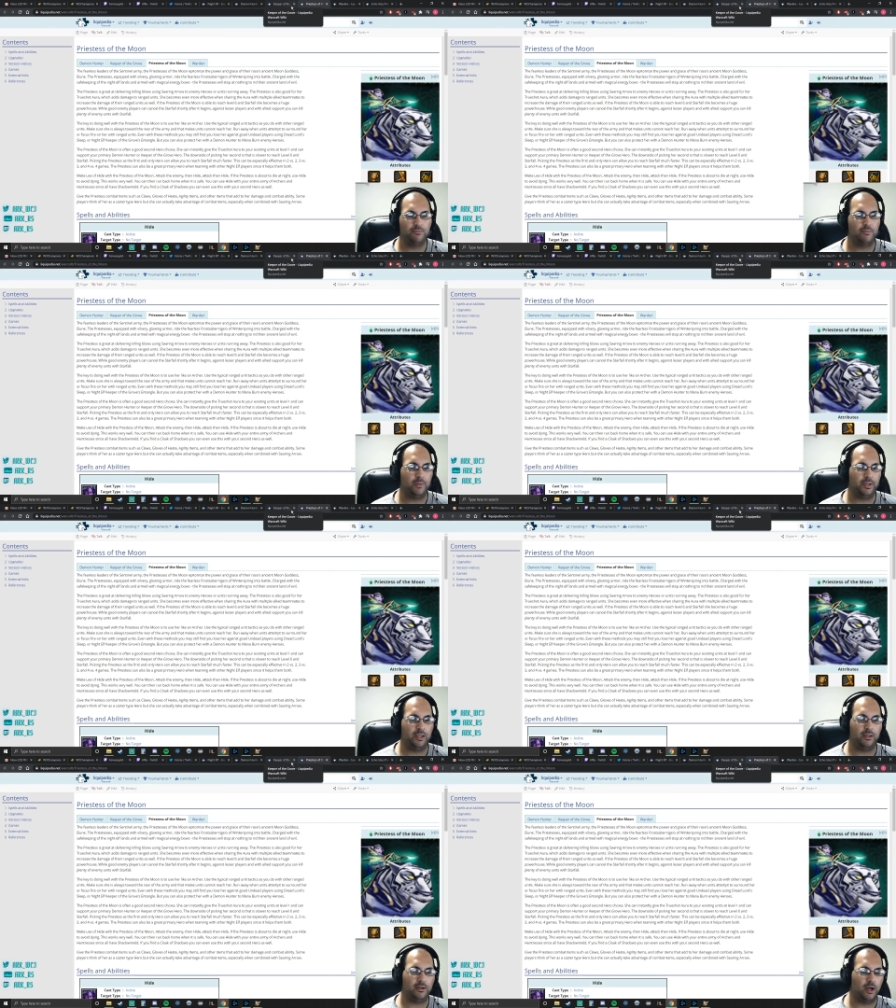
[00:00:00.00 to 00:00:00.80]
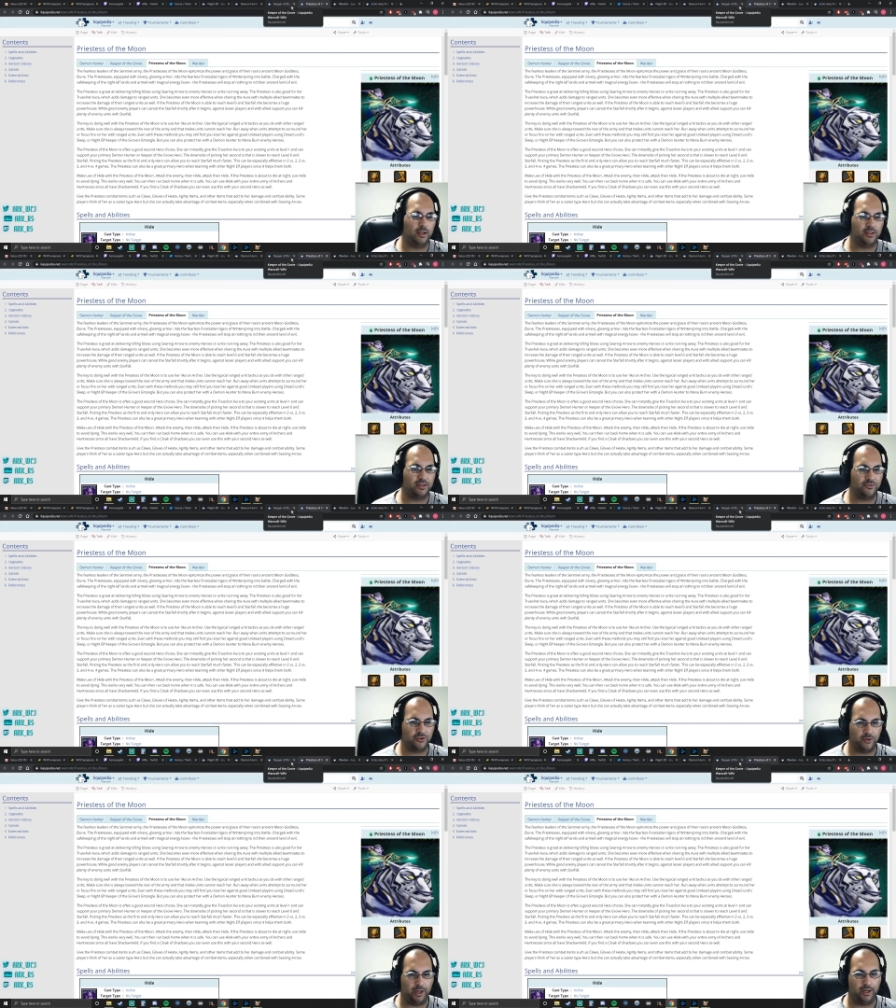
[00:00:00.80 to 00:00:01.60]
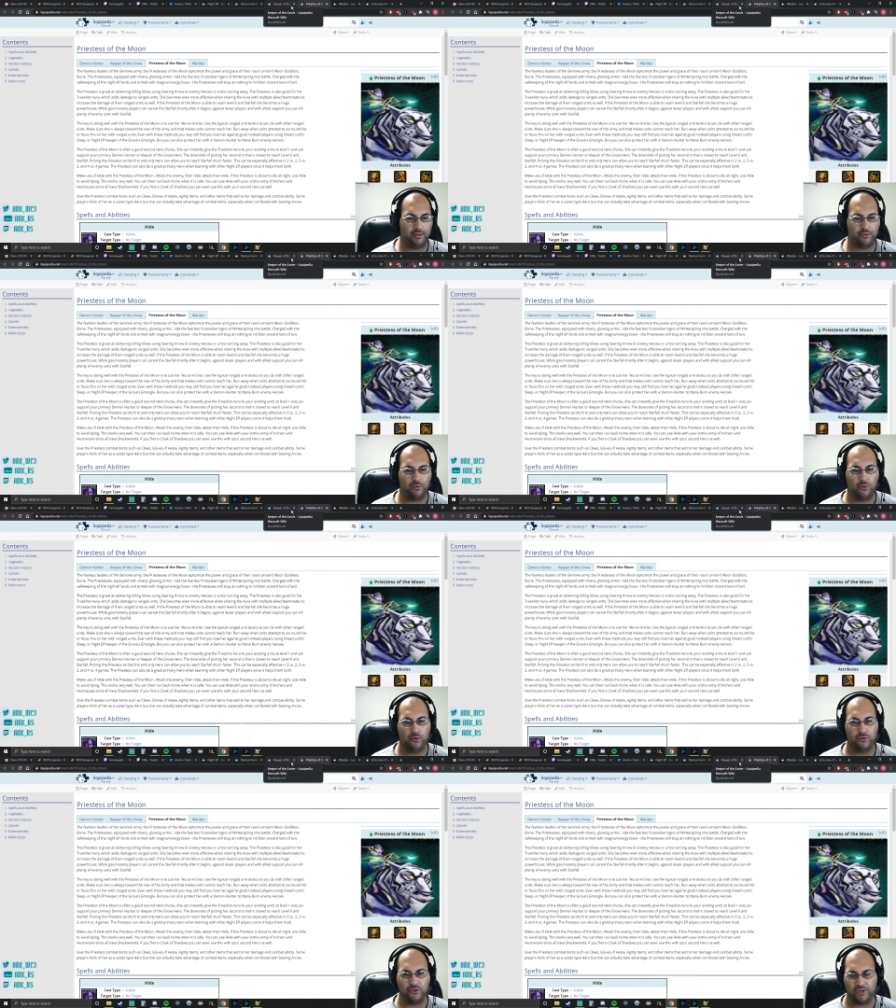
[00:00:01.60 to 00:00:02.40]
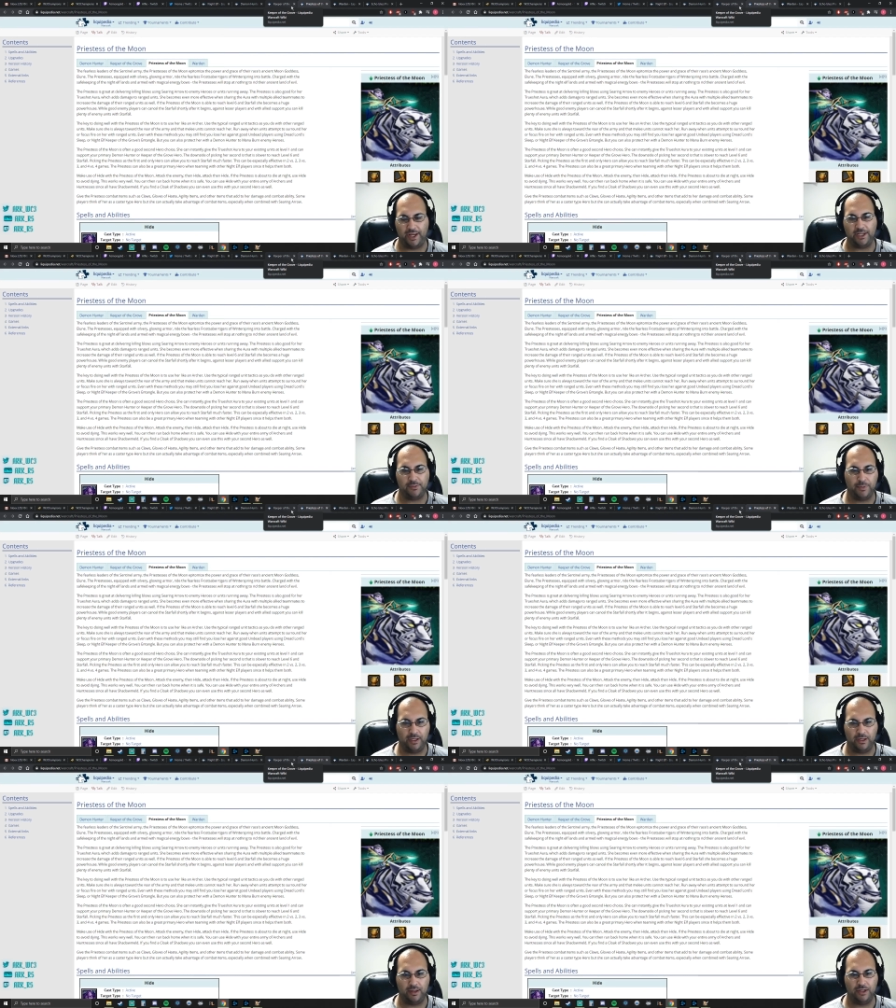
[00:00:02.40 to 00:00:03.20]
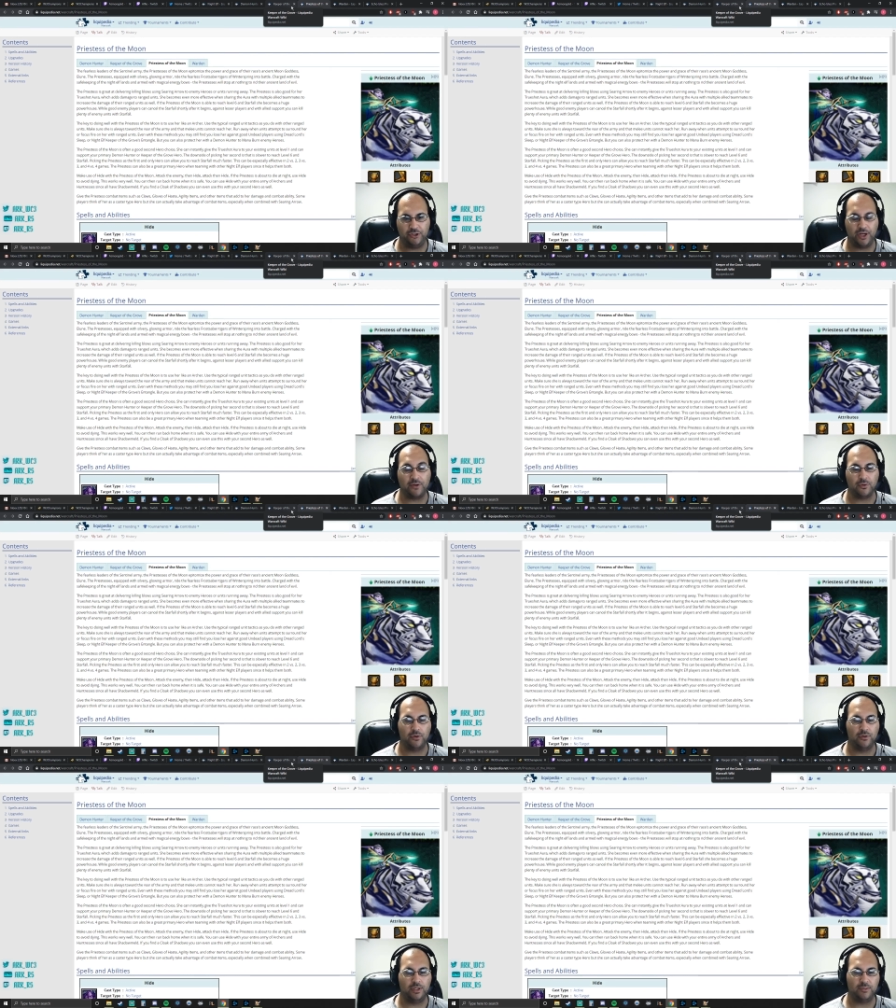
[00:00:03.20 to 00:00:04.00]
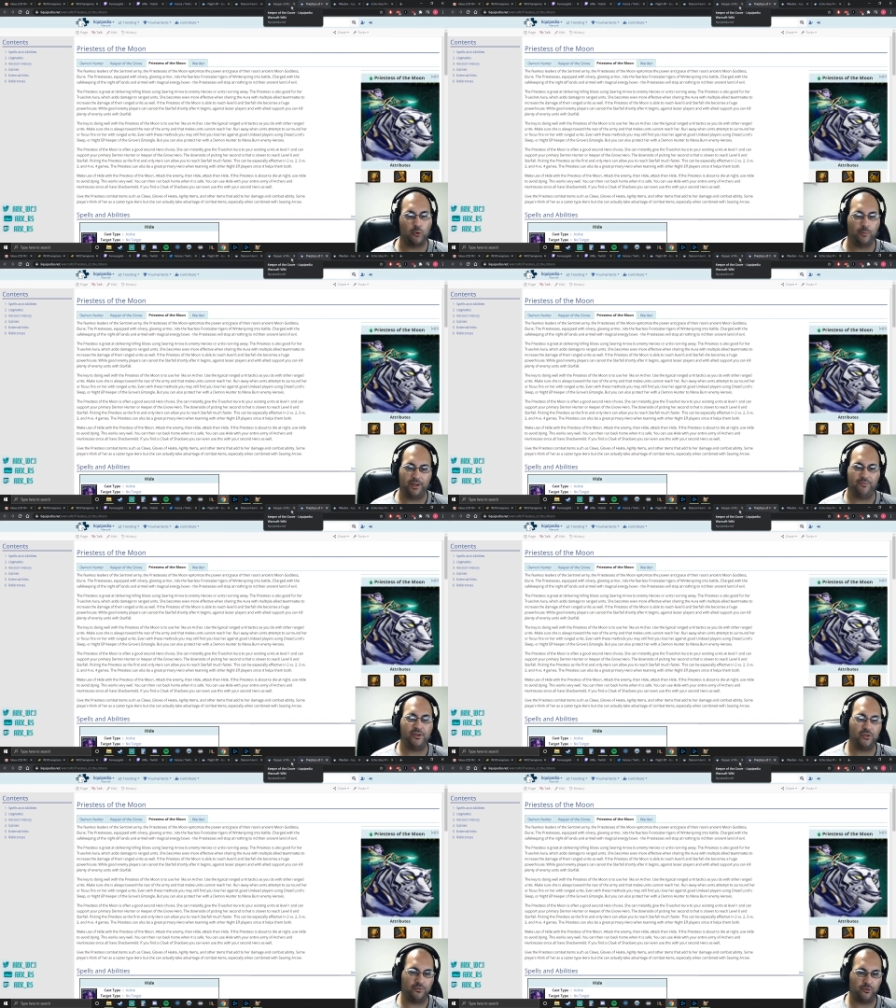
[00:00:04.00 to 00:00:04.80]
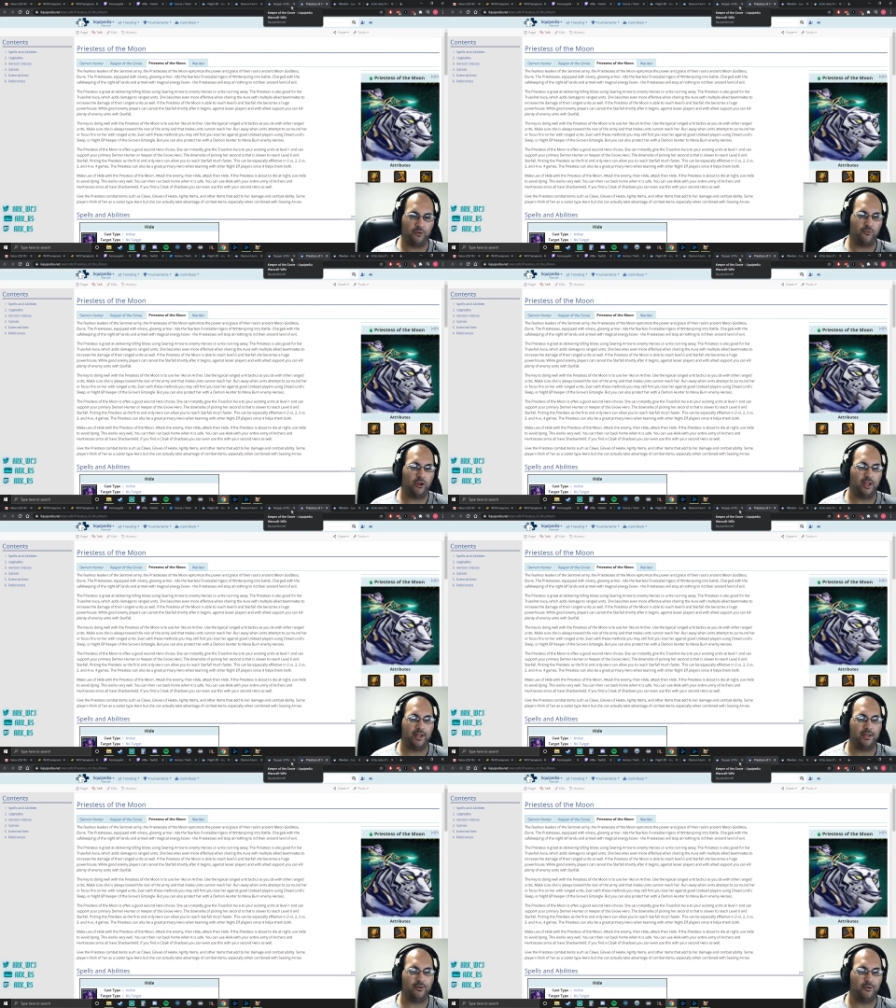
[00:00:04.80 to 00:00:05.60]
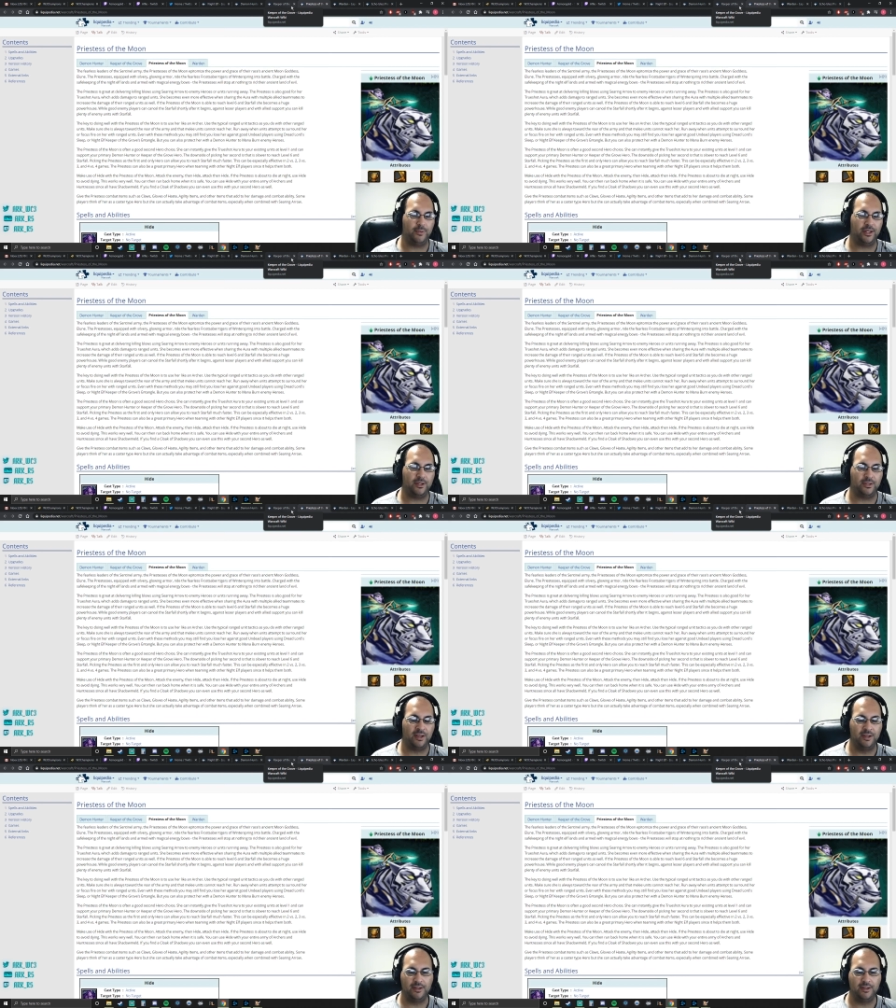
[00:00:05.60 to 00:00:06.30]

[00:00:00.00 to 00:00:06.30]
maybe gauntlets of strength or just HP in general is more beneficial for your frontline hero because